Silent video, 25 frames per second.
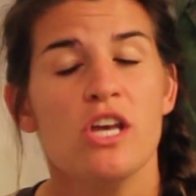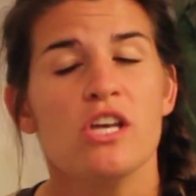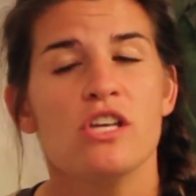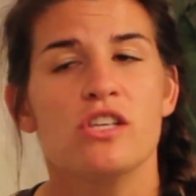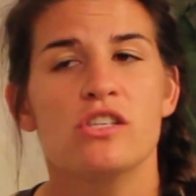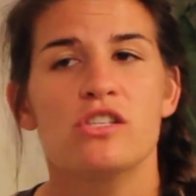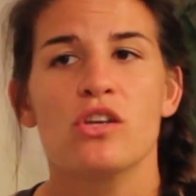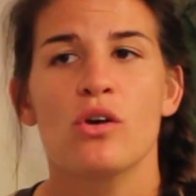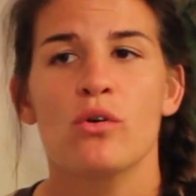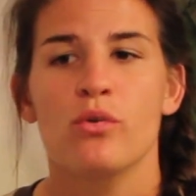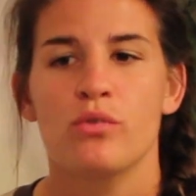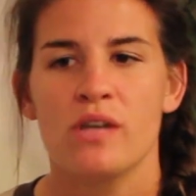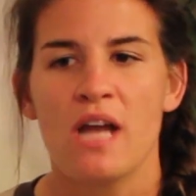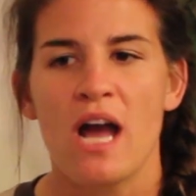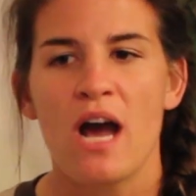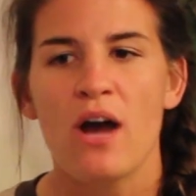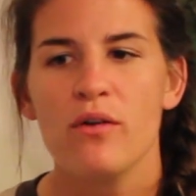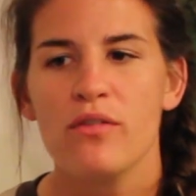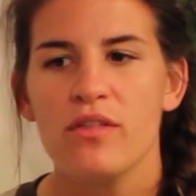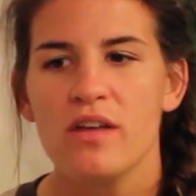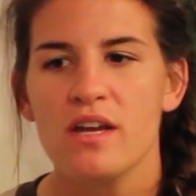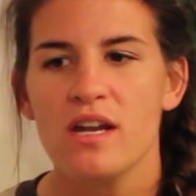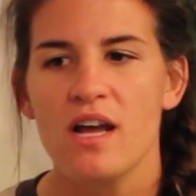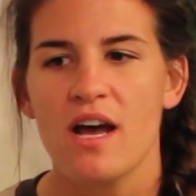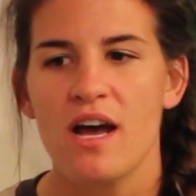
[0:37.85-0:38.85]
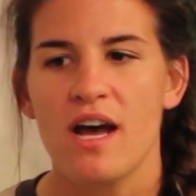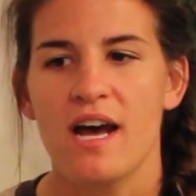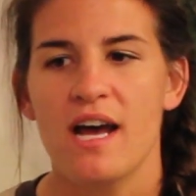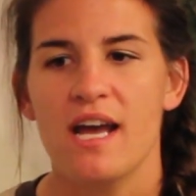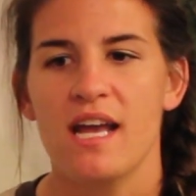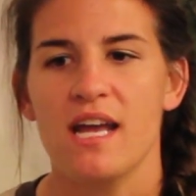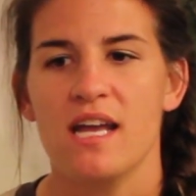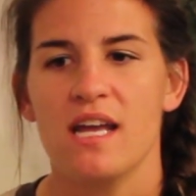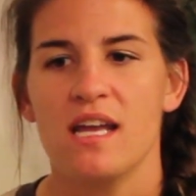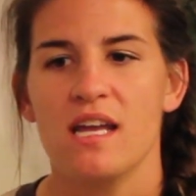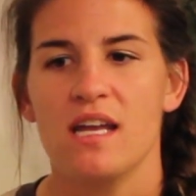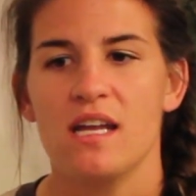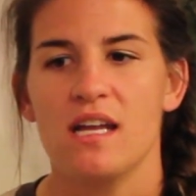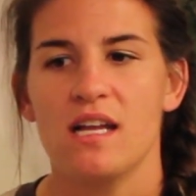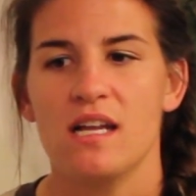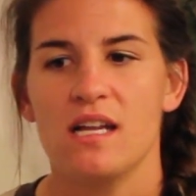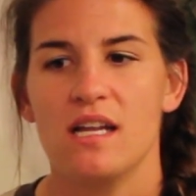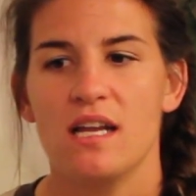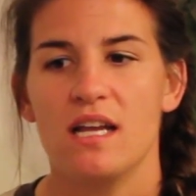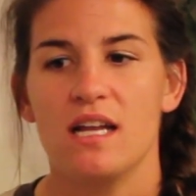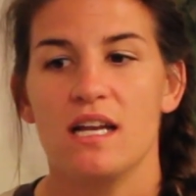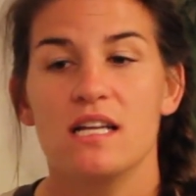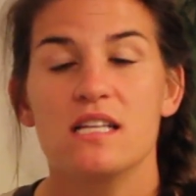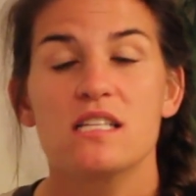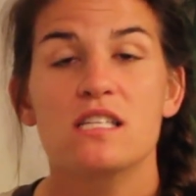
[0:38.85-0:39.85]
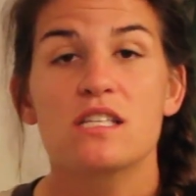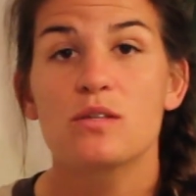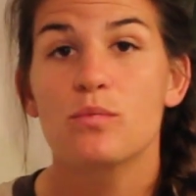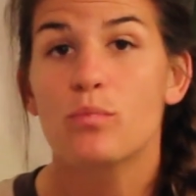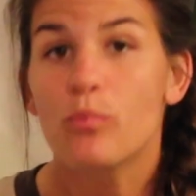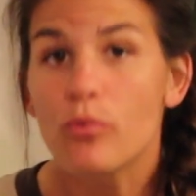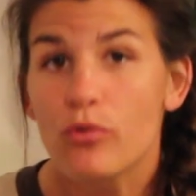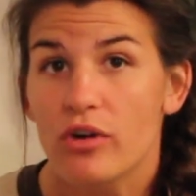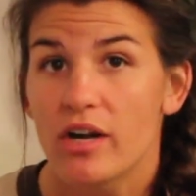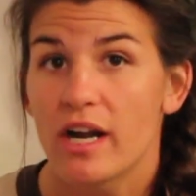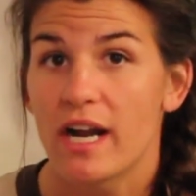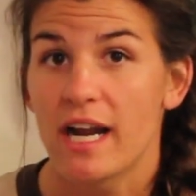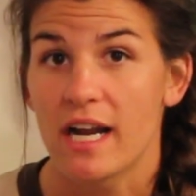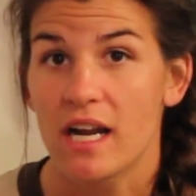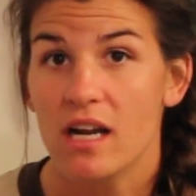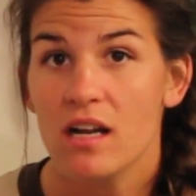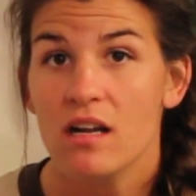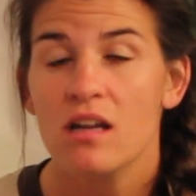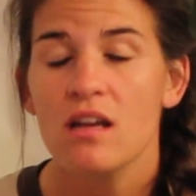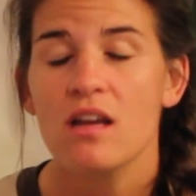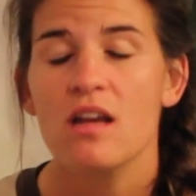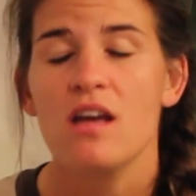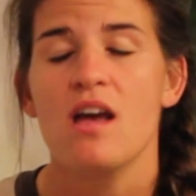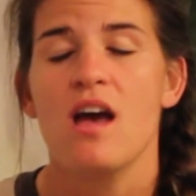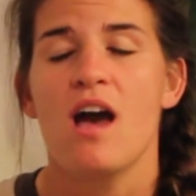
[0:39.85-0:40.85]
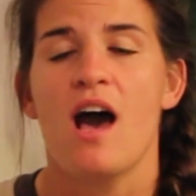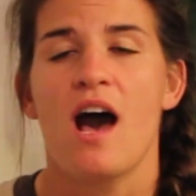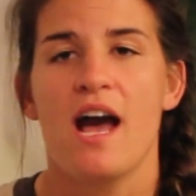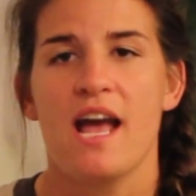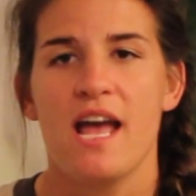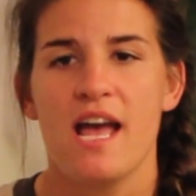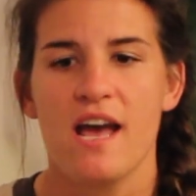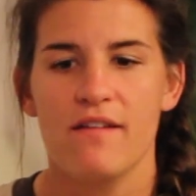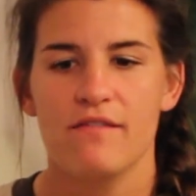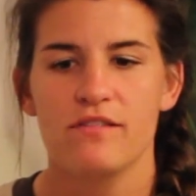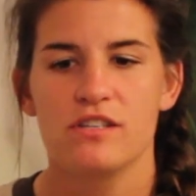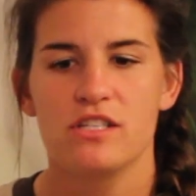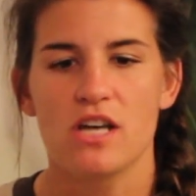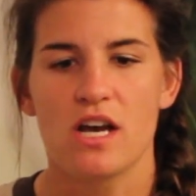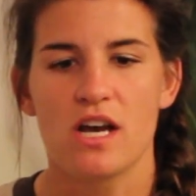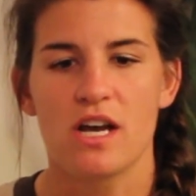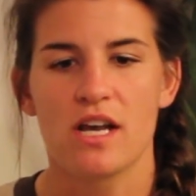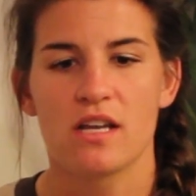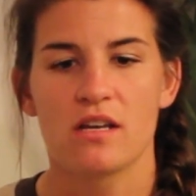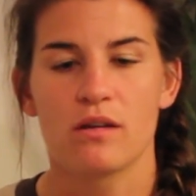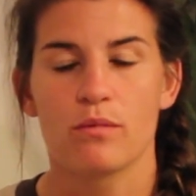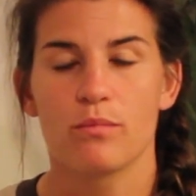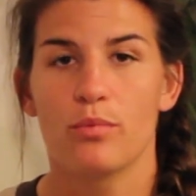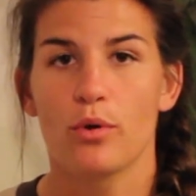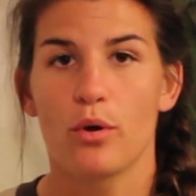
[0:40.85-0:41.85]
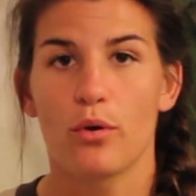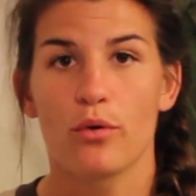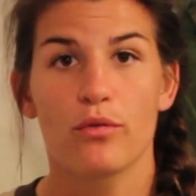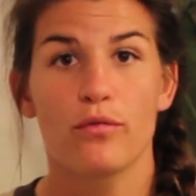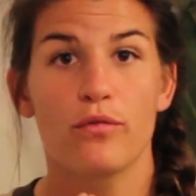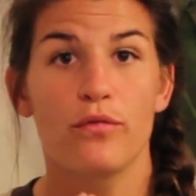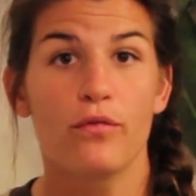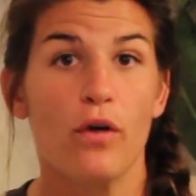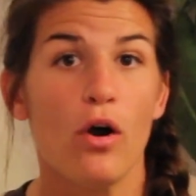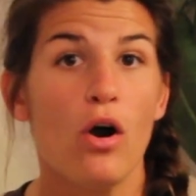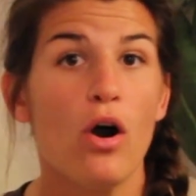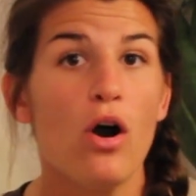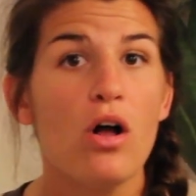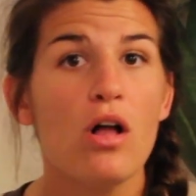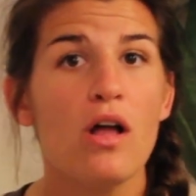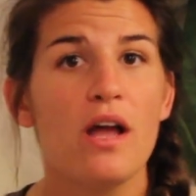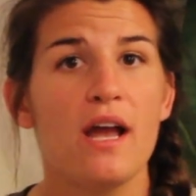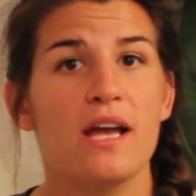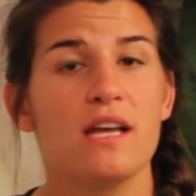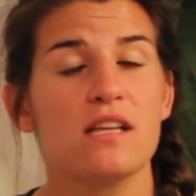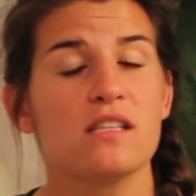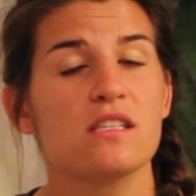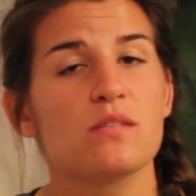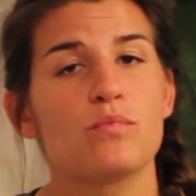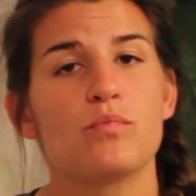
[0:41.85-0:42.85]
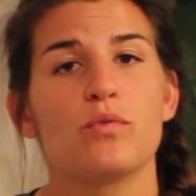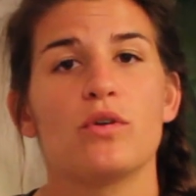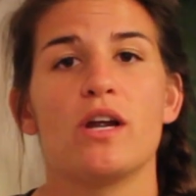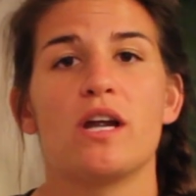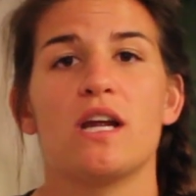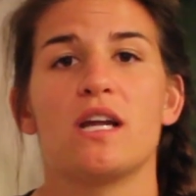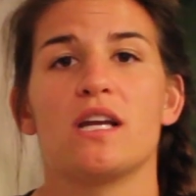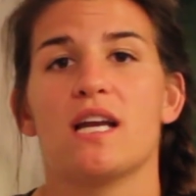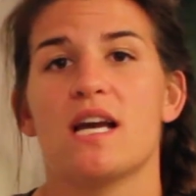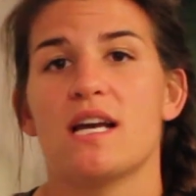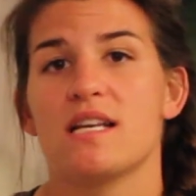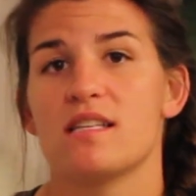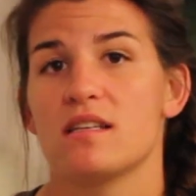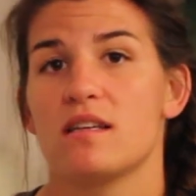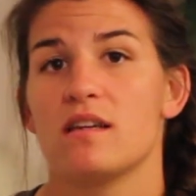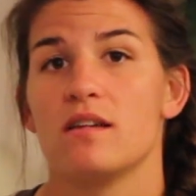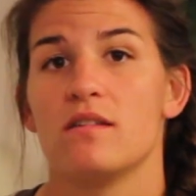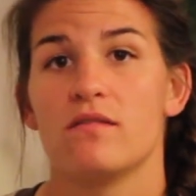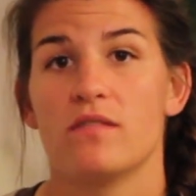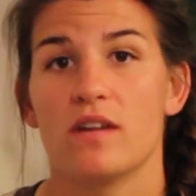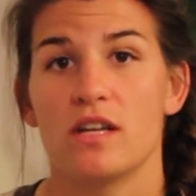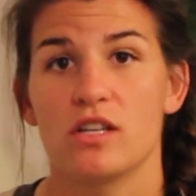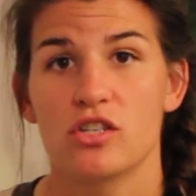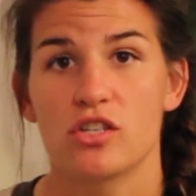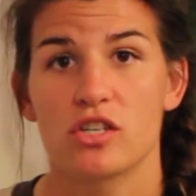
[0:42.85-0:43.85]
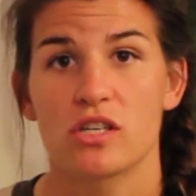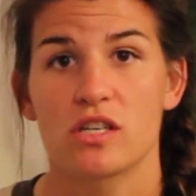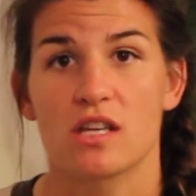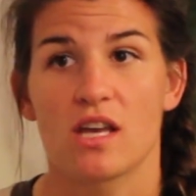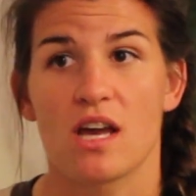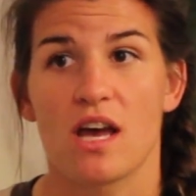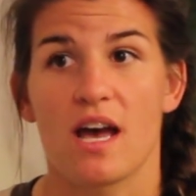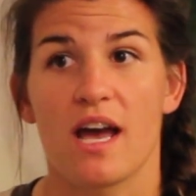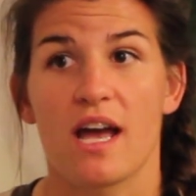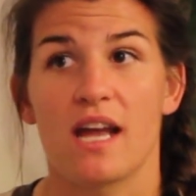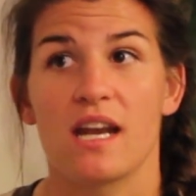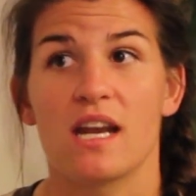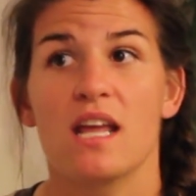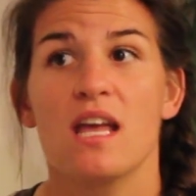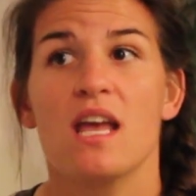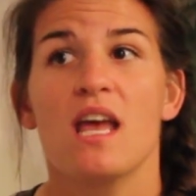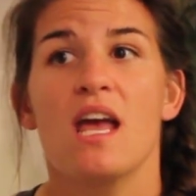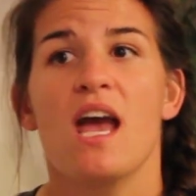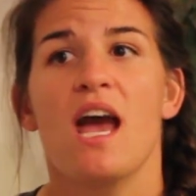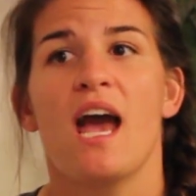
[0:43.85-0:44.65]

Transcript: So now that I, it is spring, I have done both fall and spring as a convention guide,